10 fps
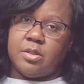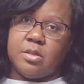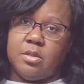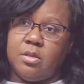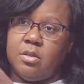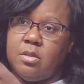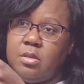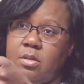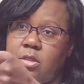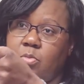
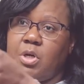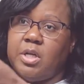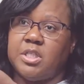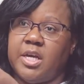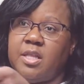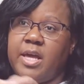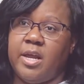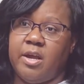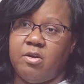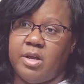So we're going to take
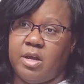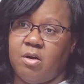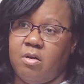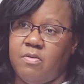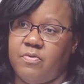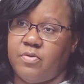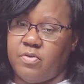that hairnet off.